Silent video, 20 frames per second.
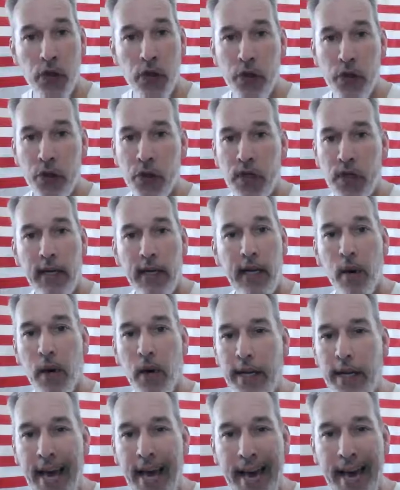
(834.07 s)
which is
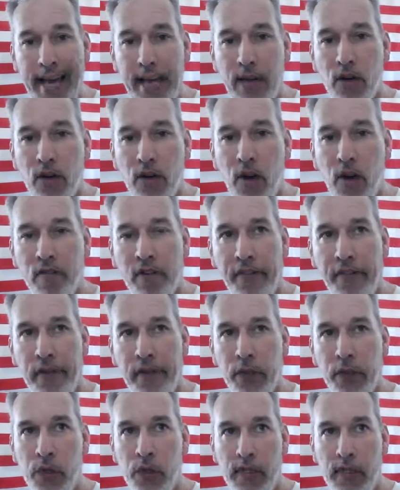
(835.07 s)
sending money hand over
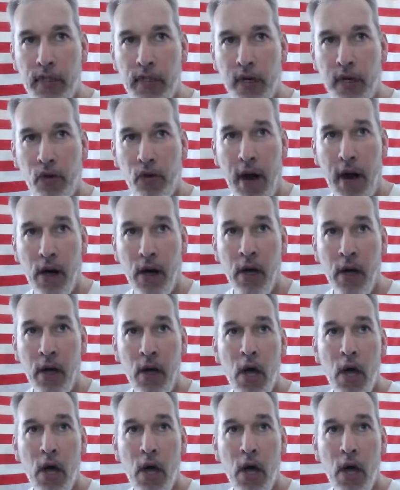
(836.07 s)
fist to the crown.